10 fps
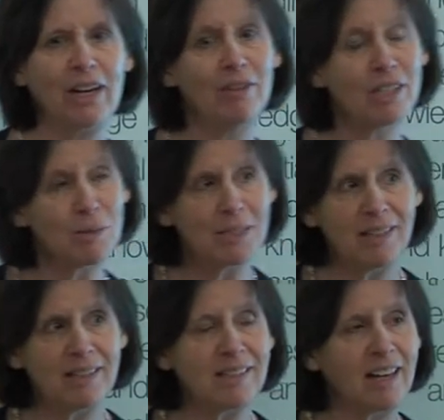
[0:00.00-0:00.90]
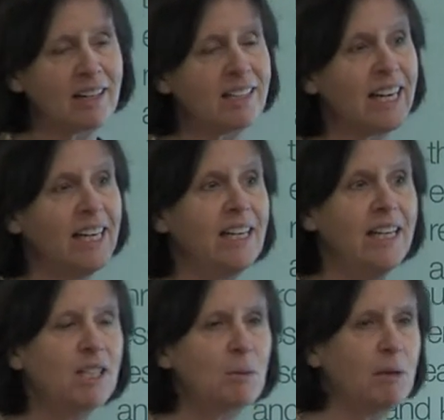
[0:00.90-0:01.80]
If it's a Bacillus subtilis, it
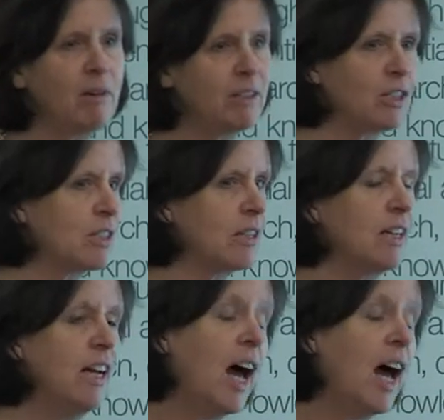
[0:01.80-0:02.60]
needs to be registered.